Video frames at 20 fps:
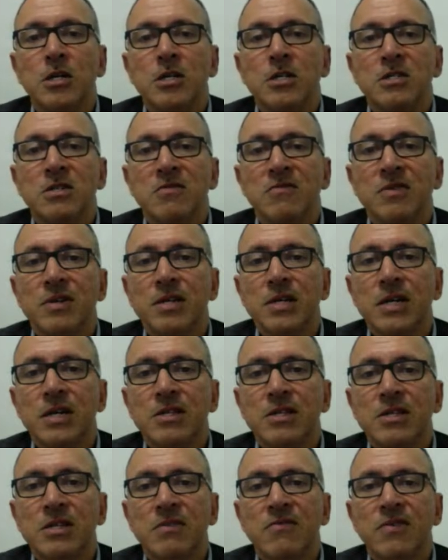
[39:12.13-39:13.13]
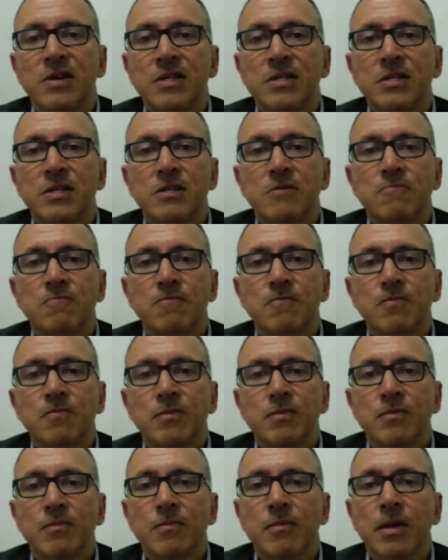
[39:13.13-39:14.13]
Sabina, I think I've answered
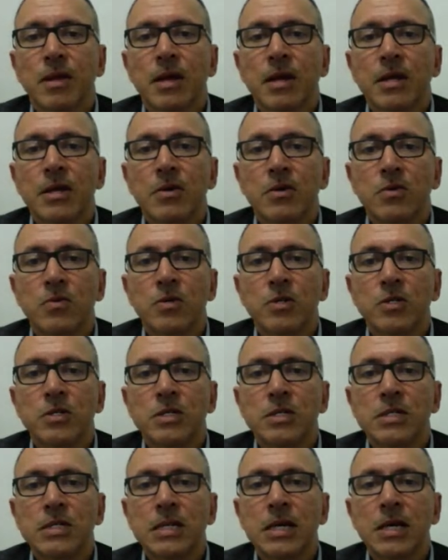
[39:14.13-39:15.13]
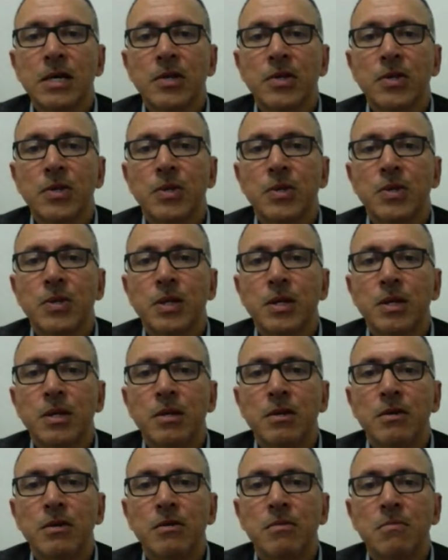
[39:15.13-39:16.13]
your question.
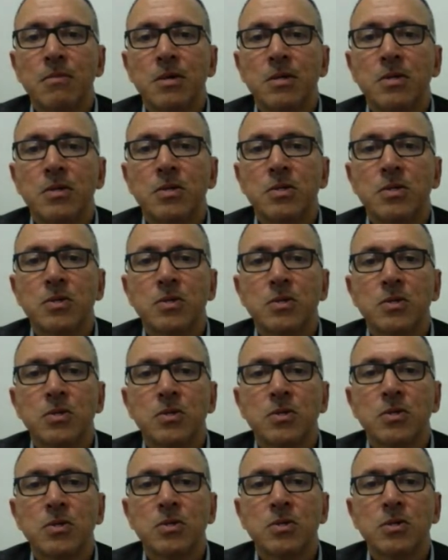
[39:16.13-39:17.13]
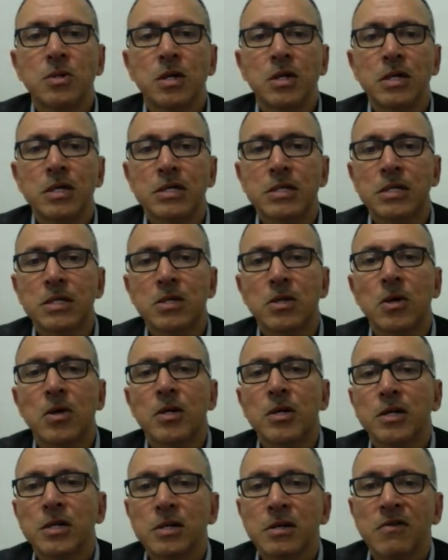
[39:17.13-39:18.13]
Atir Mansoor, internal
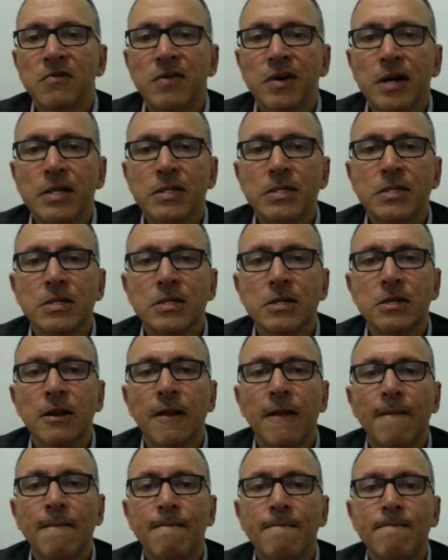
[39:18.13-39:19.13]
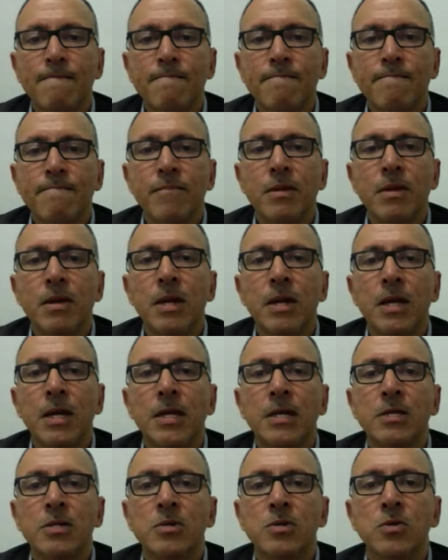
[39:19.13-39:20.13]
auditor, I've answered.
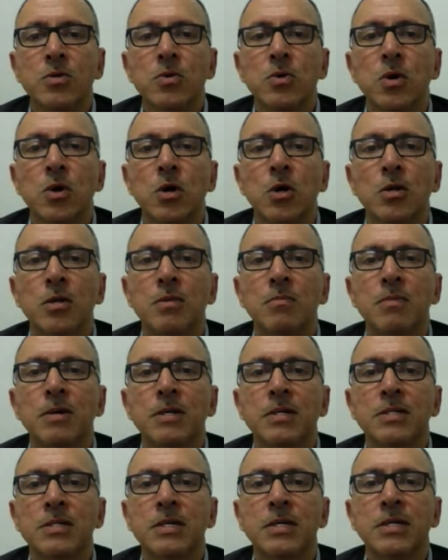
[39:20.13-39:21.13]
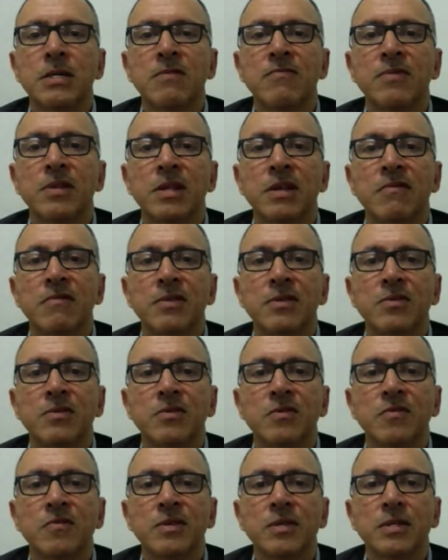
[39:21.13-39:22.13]
And you go on by saying, after 11
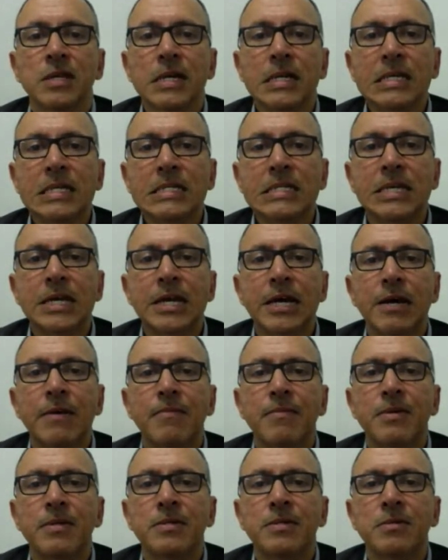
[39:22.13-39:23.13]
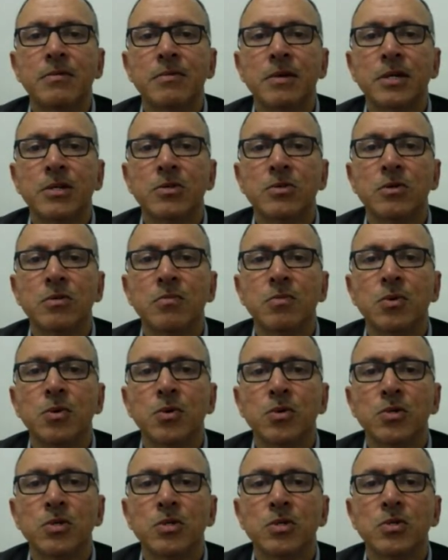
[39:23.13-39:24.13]
years of studies gap, is it right to
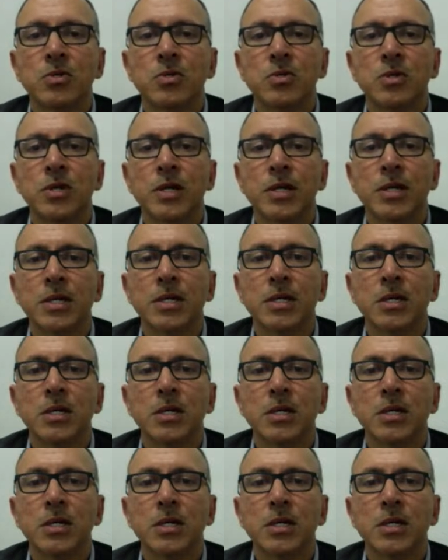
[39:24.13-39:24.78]
approach to take